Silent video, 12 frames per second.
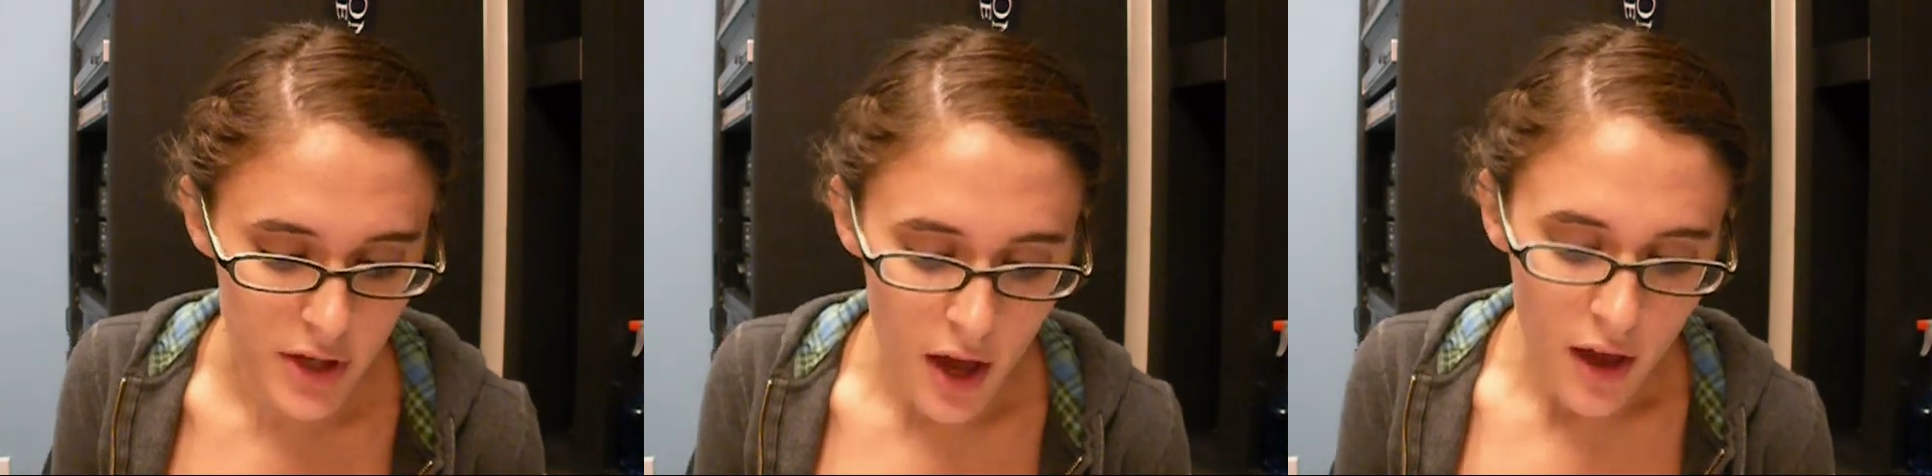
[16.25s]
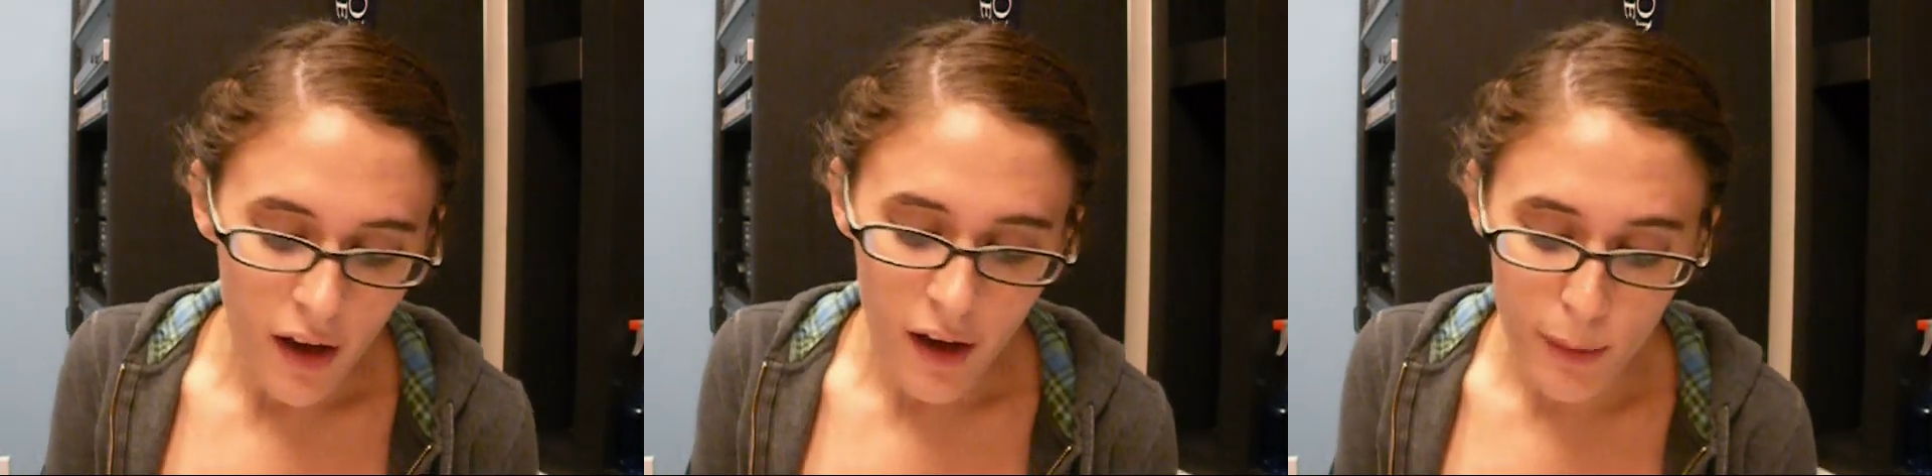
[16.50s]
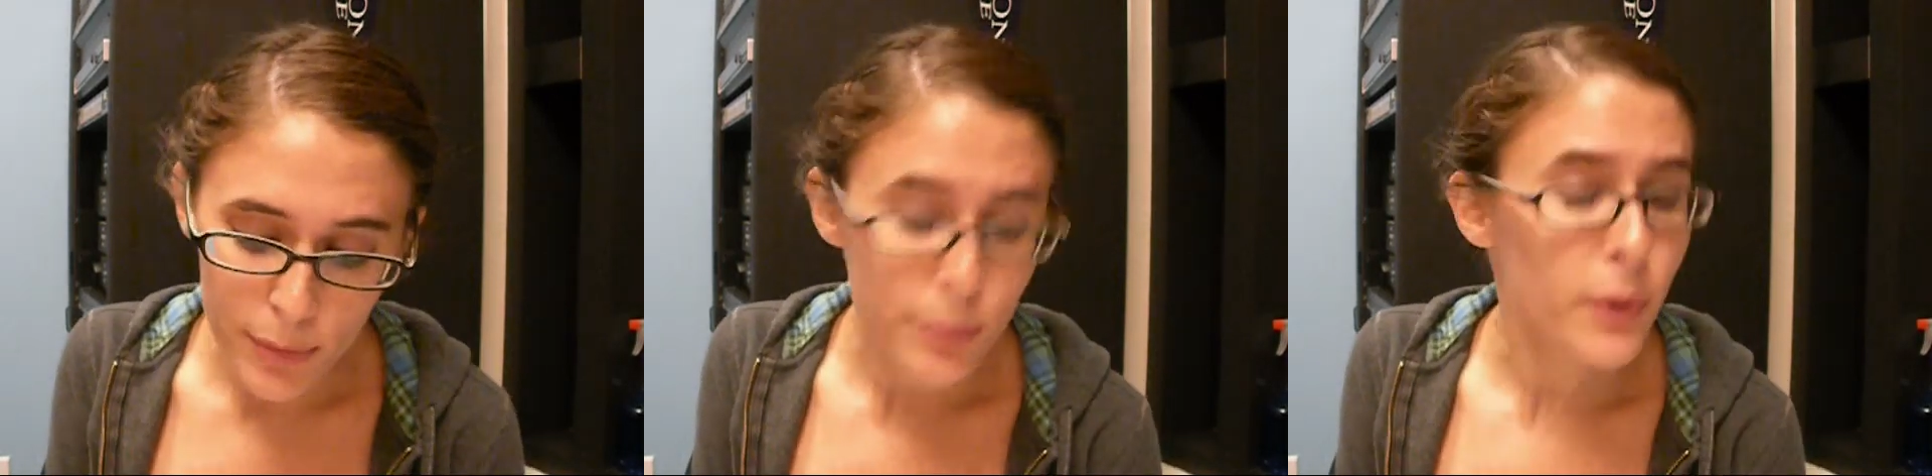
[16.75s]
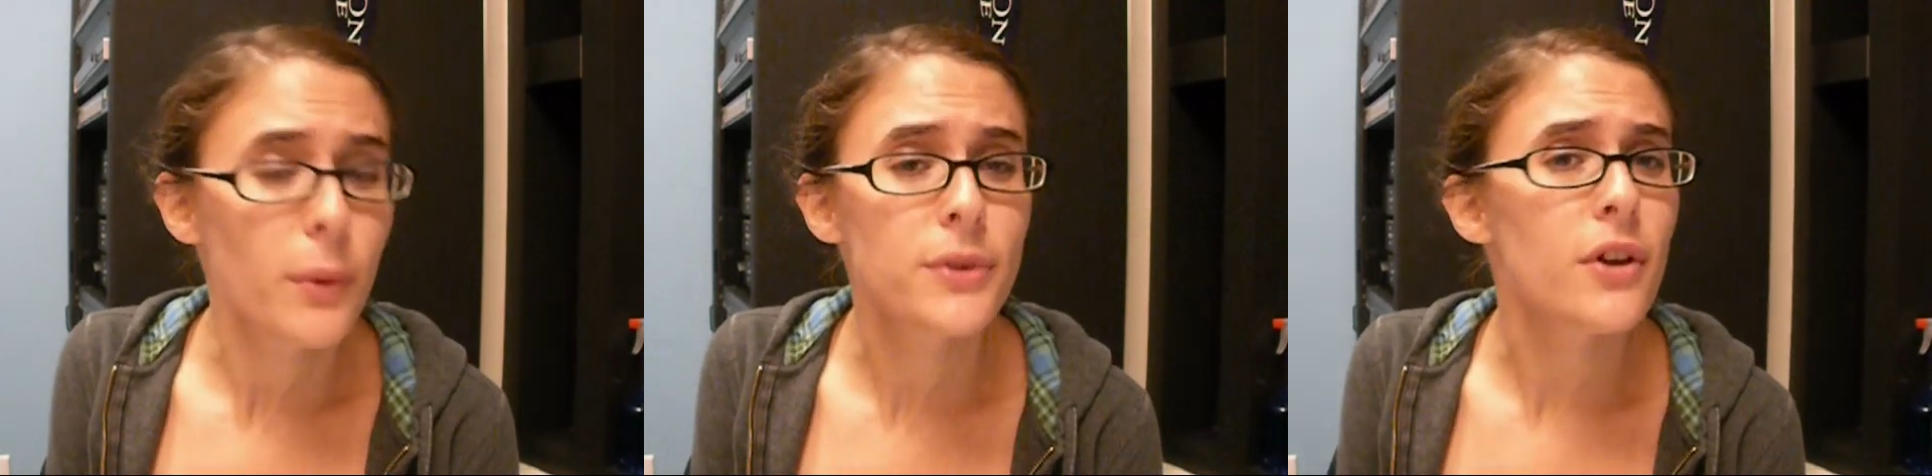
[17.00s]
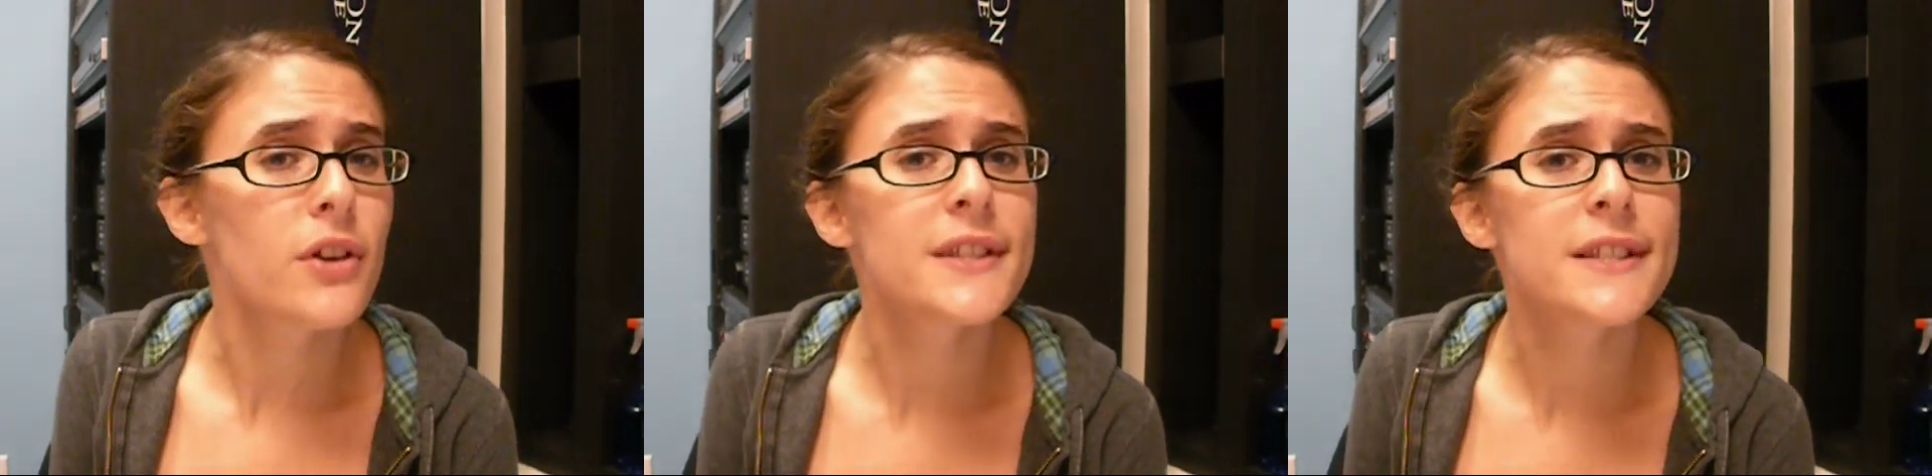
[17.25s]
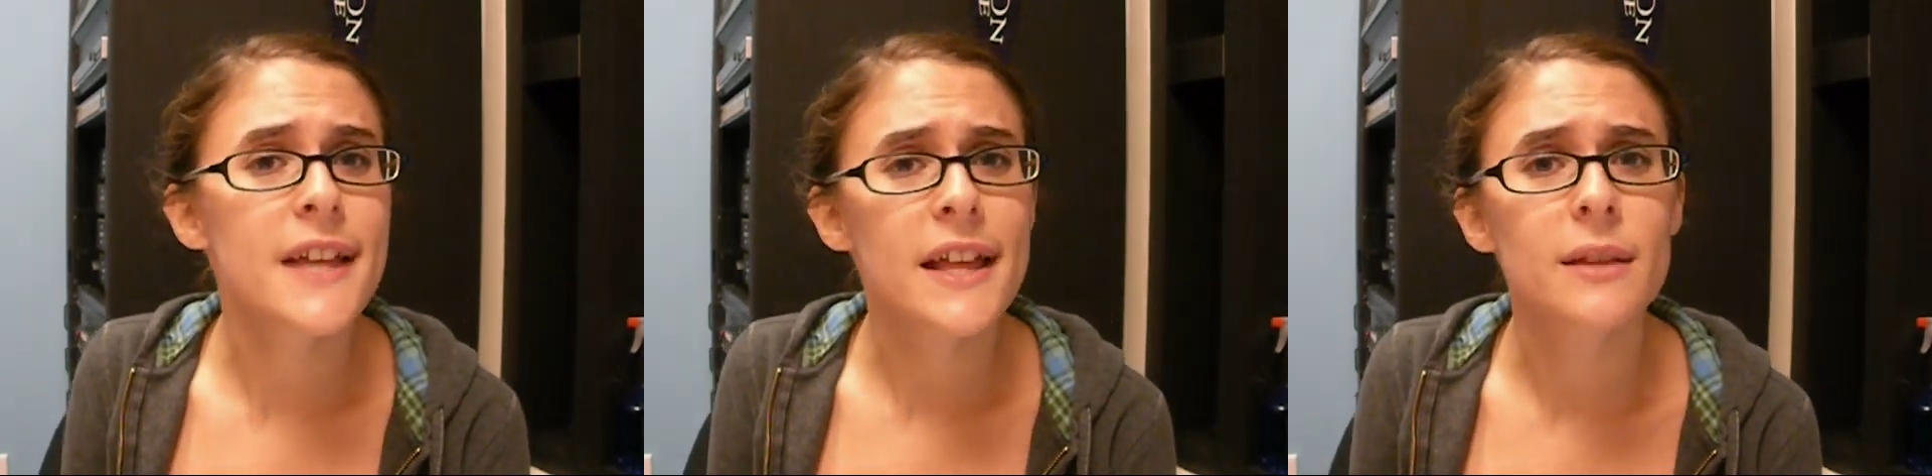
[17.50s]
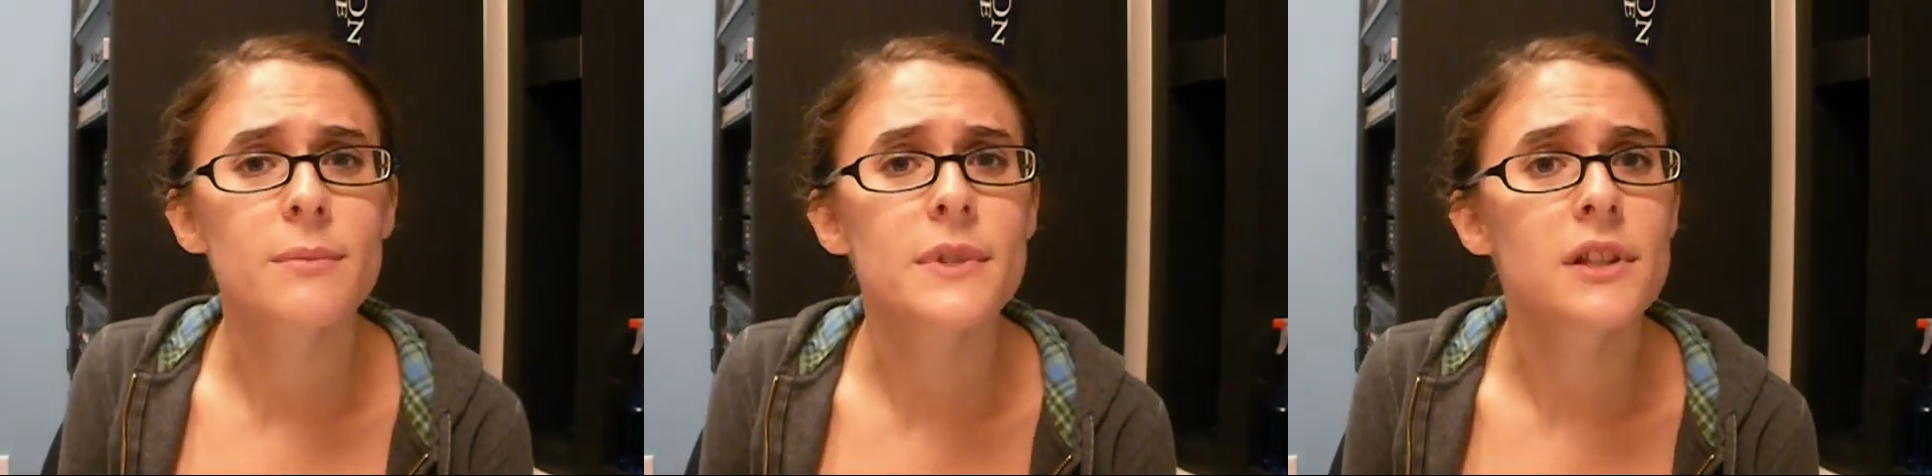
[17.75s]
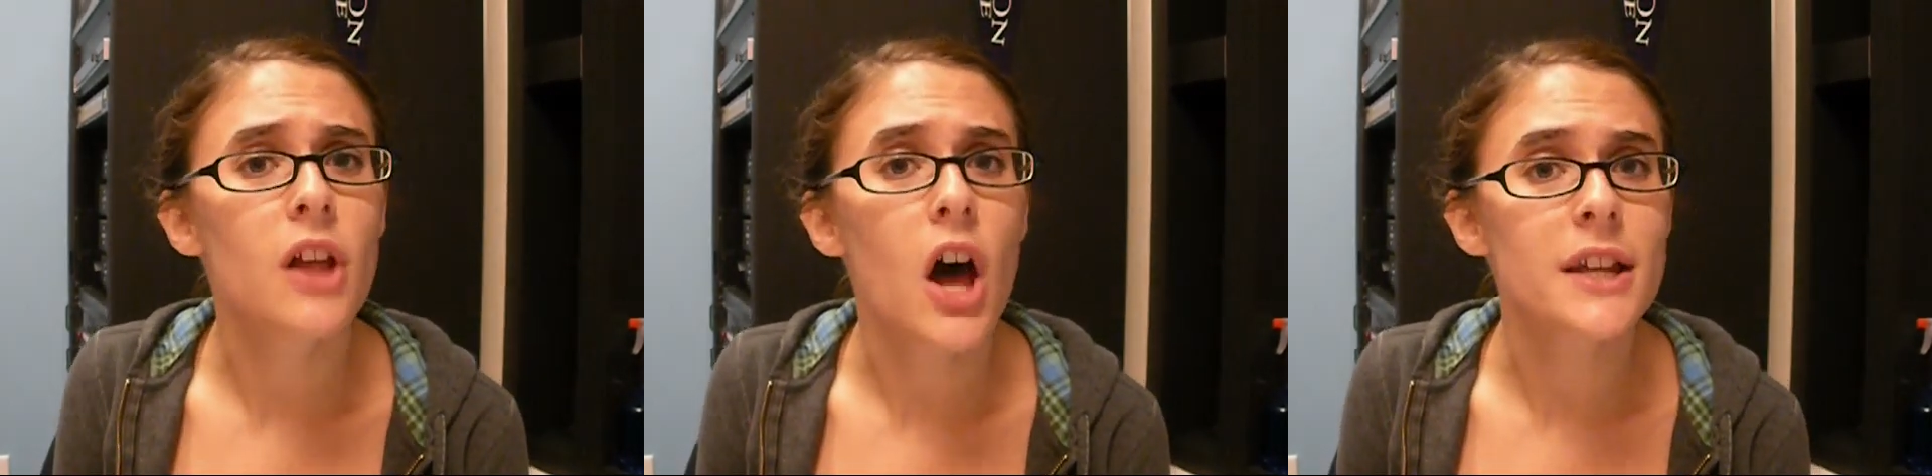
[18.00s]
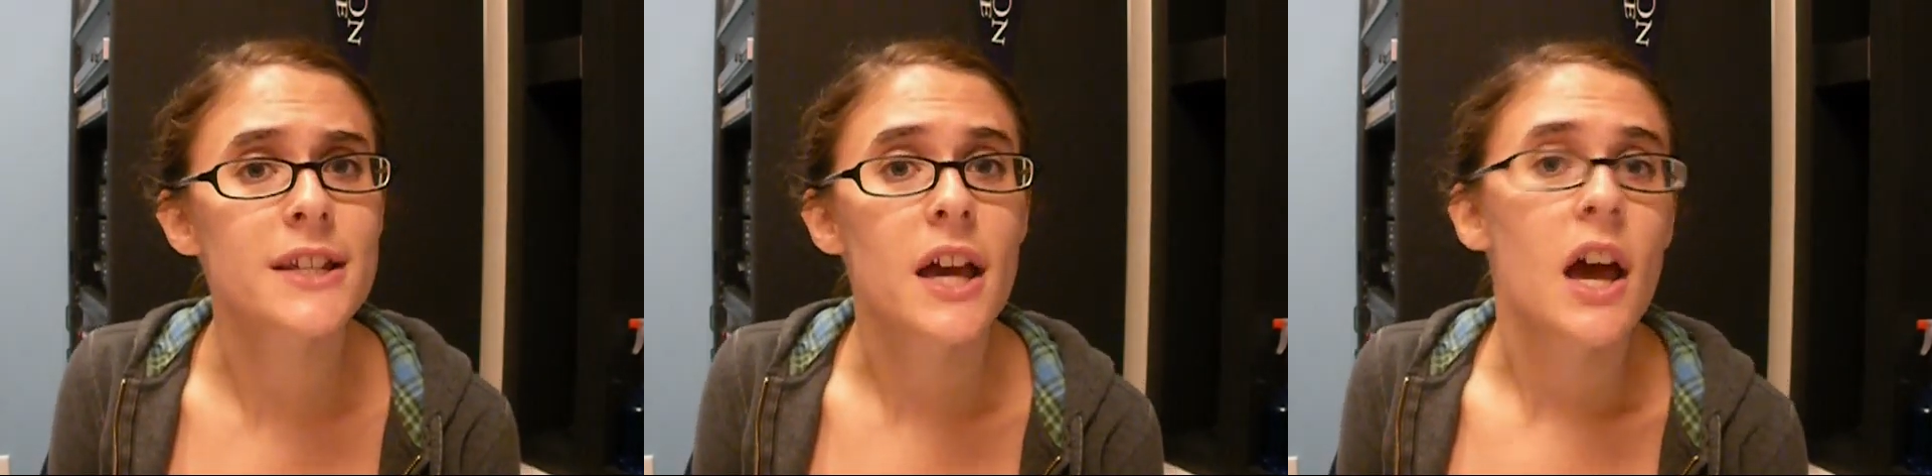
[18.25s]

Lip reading: The book was called Salem's Lot.